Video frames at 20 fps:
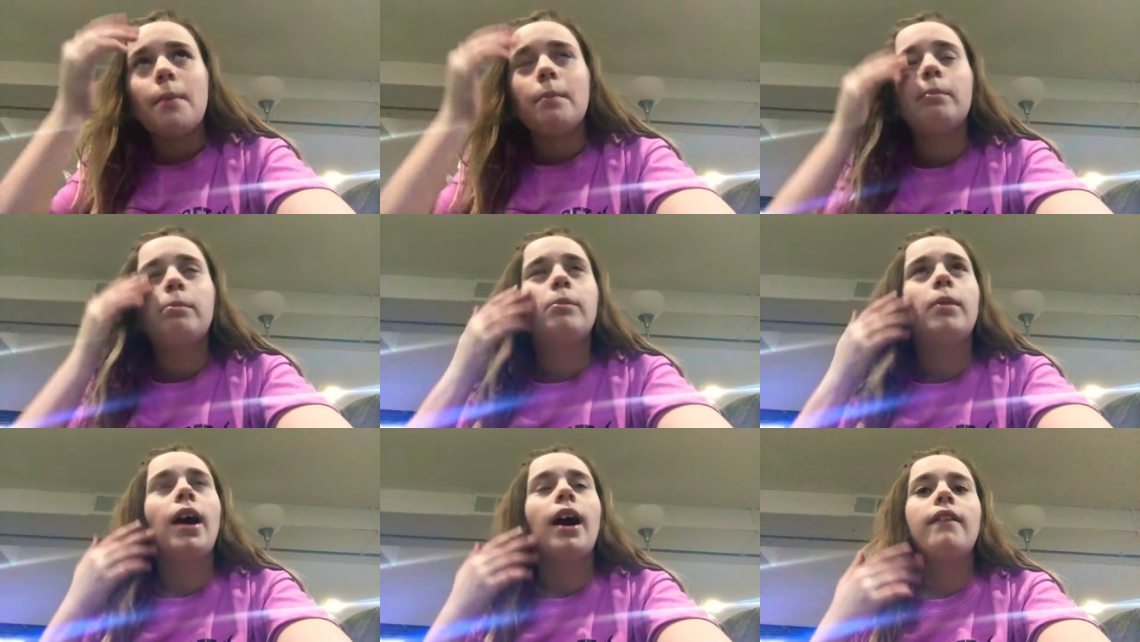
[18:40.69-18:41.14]

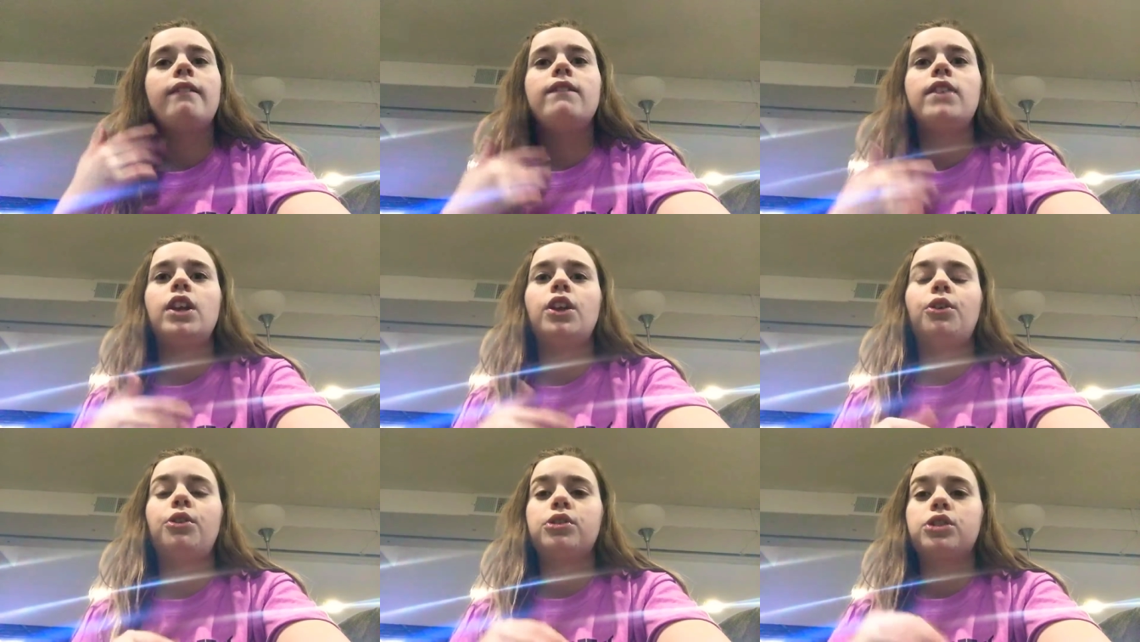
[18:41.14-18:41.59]
my
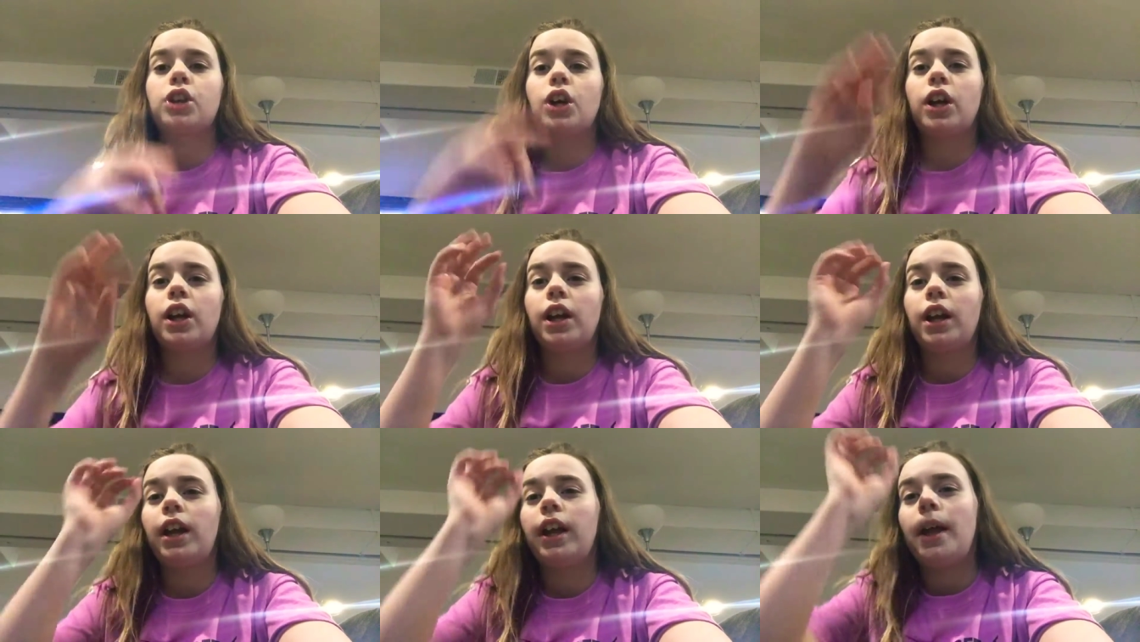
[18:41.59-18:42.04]
videos are
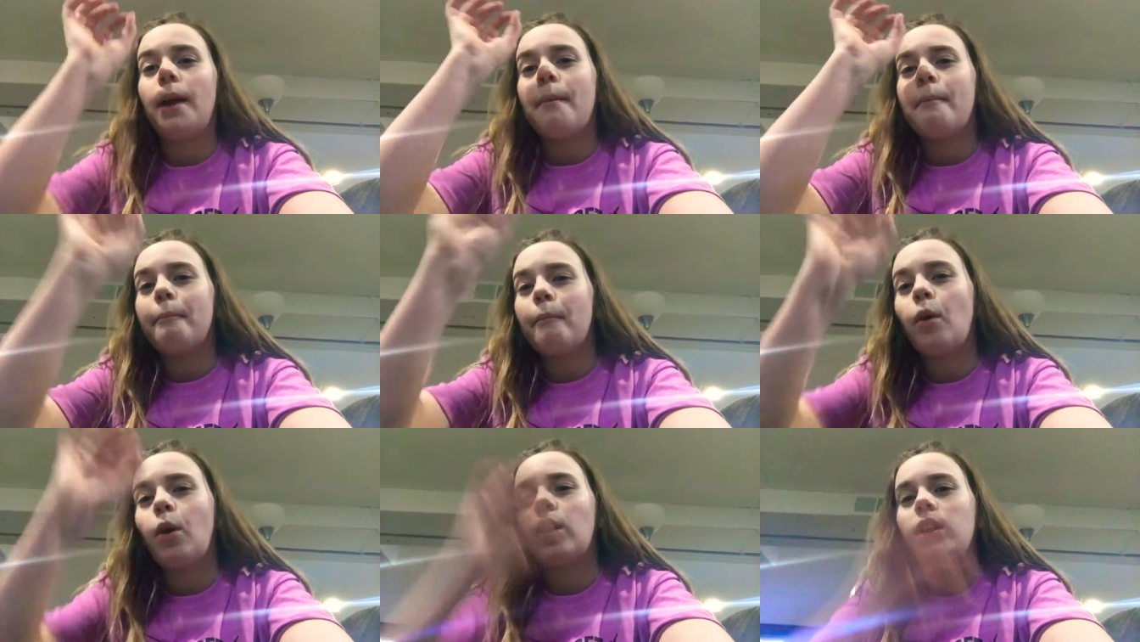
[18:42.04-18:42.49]
gonna get
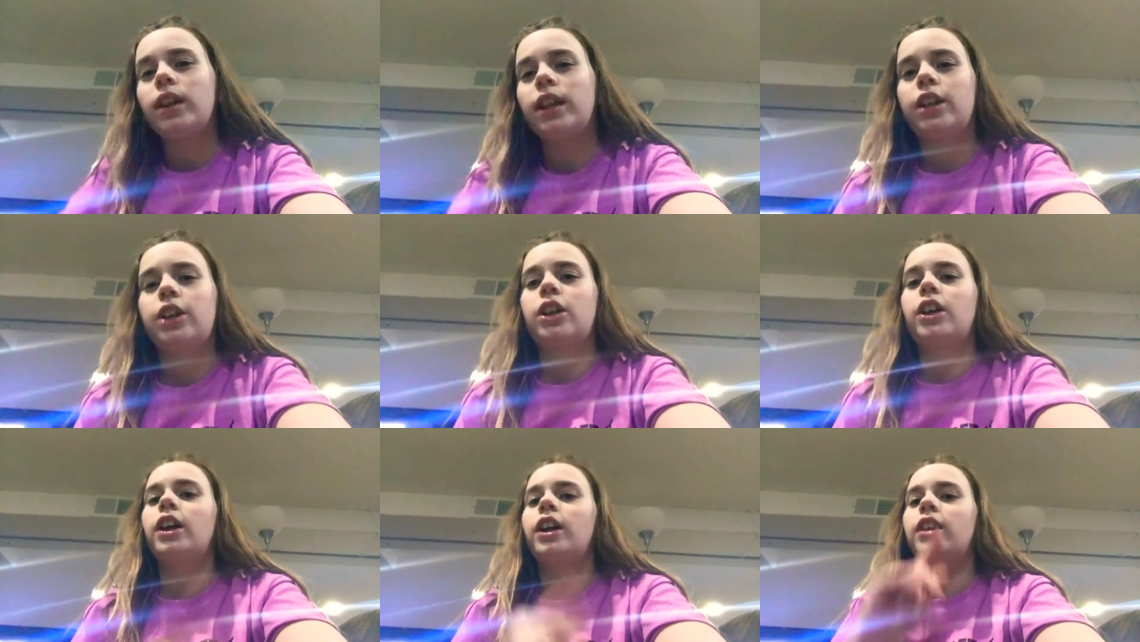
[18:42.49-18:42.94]
more
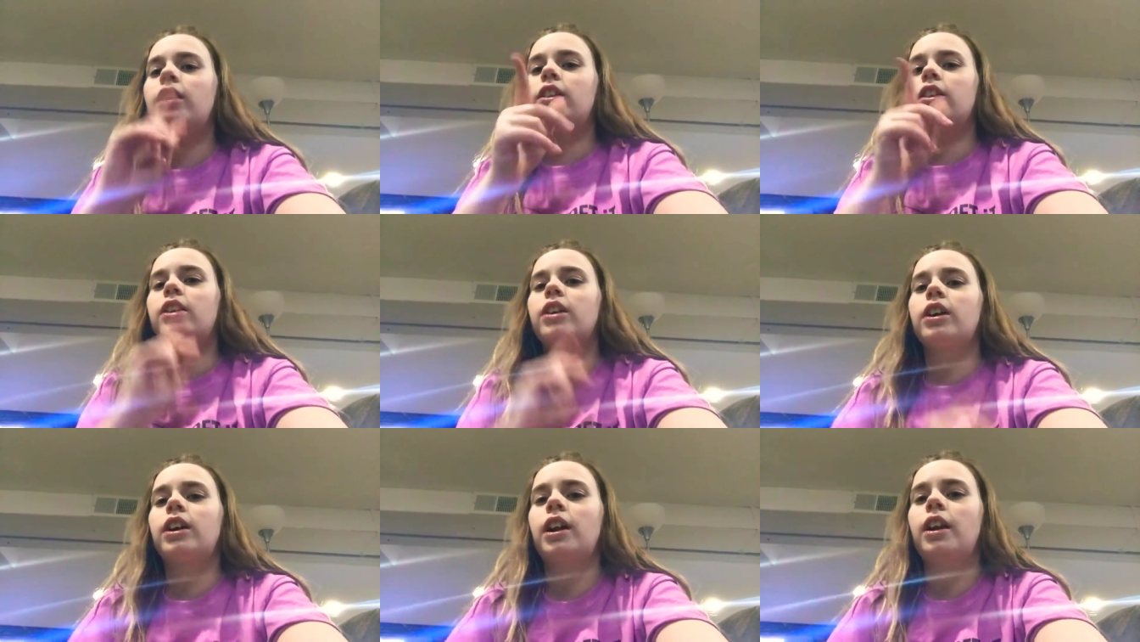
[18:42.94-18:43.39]
litter
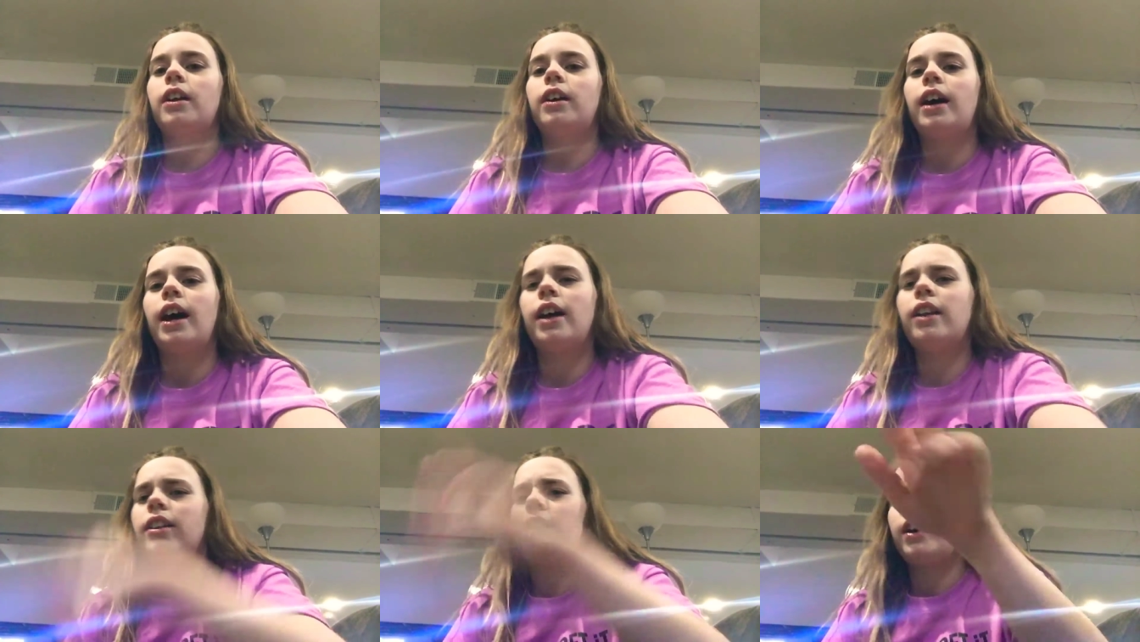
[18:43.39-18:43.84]
and they're gonna
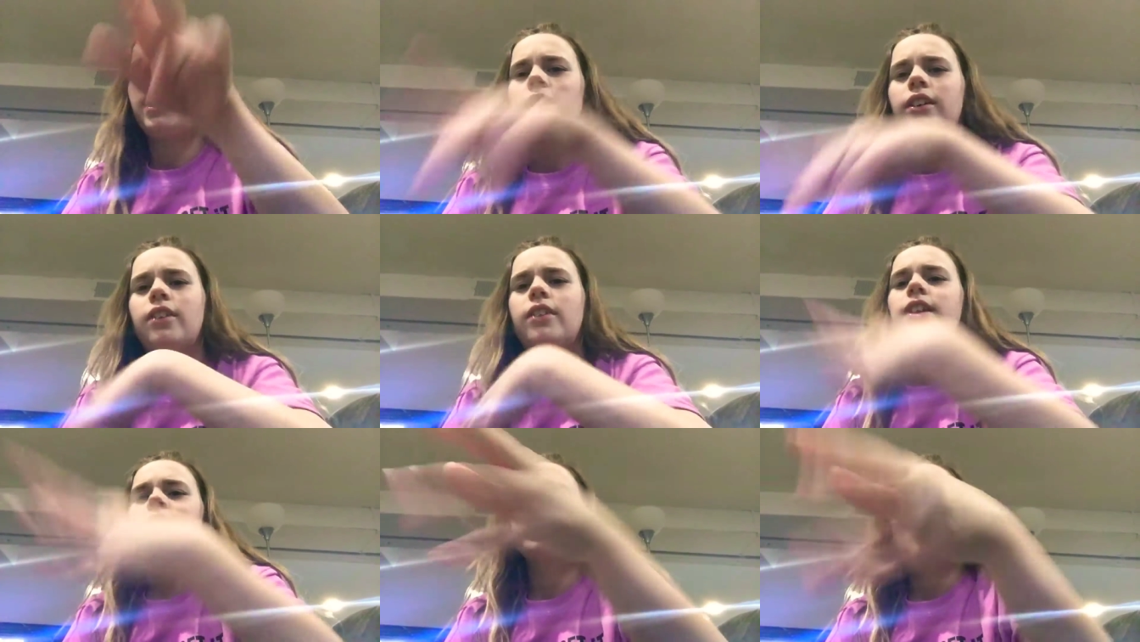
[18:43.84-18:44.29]
I, I
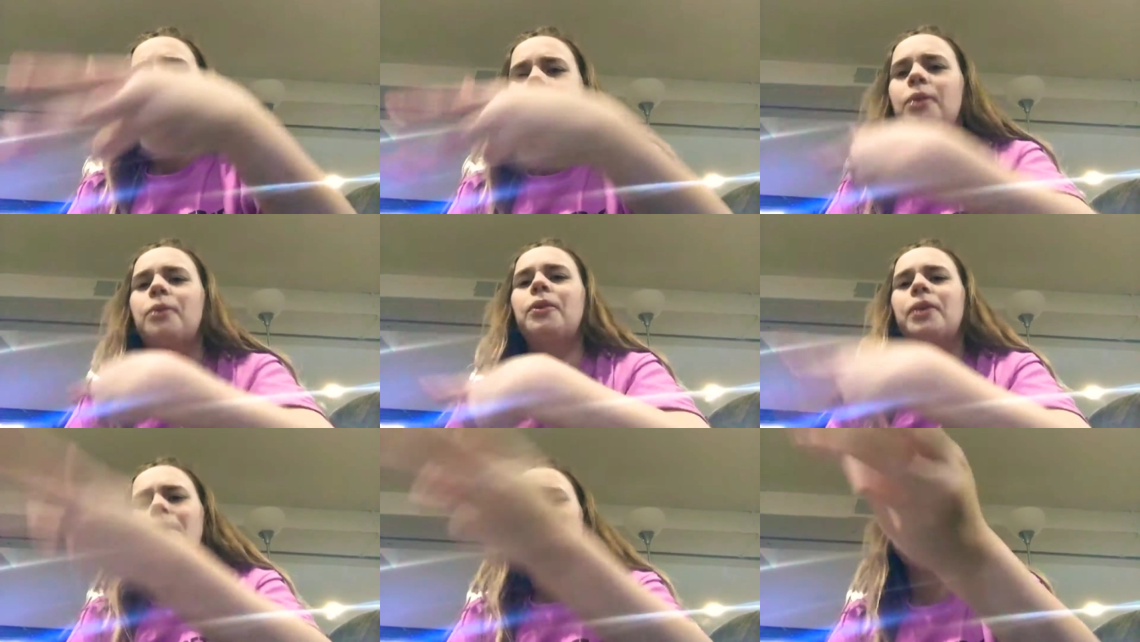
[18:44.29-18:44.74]
know that's
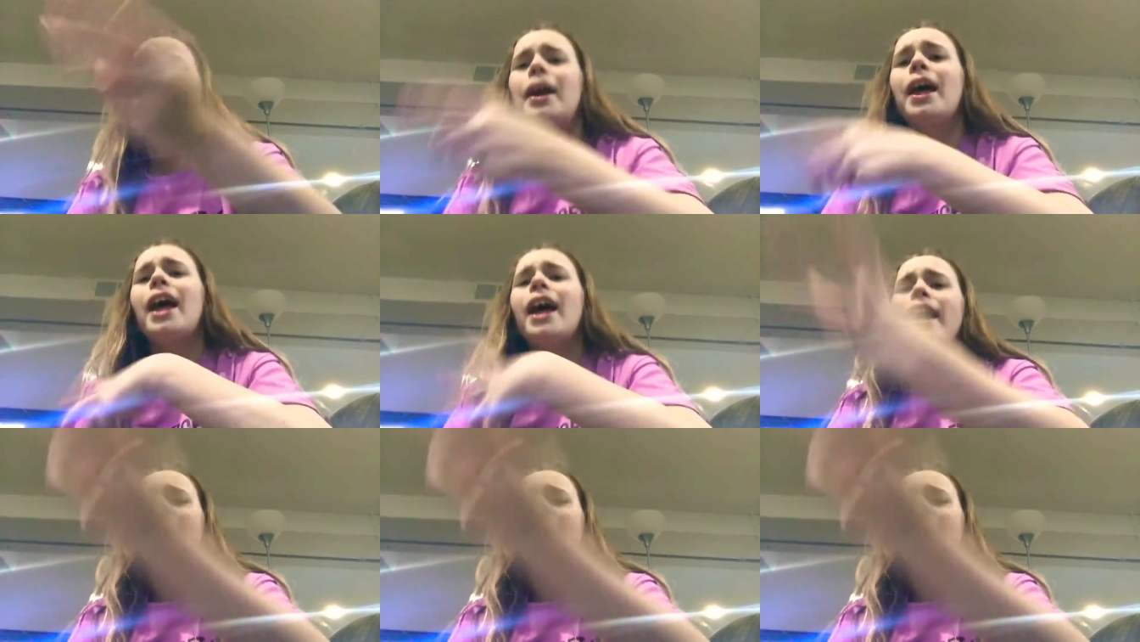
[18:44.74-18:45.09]
not a word but